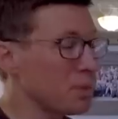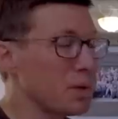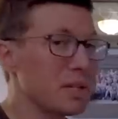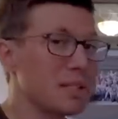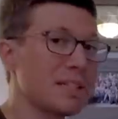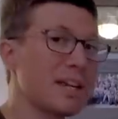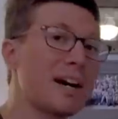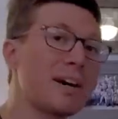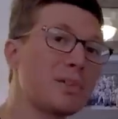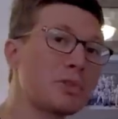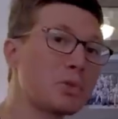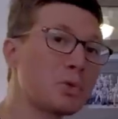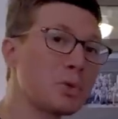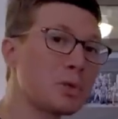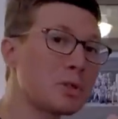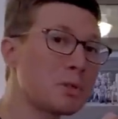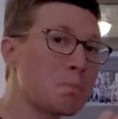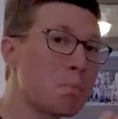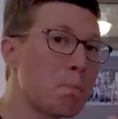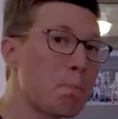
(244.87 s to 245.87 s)
it down to
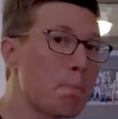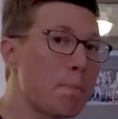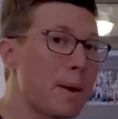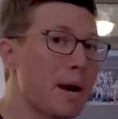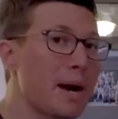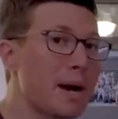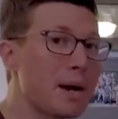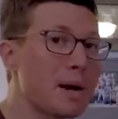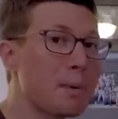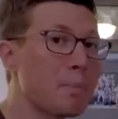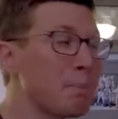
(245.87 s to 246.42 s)
its bare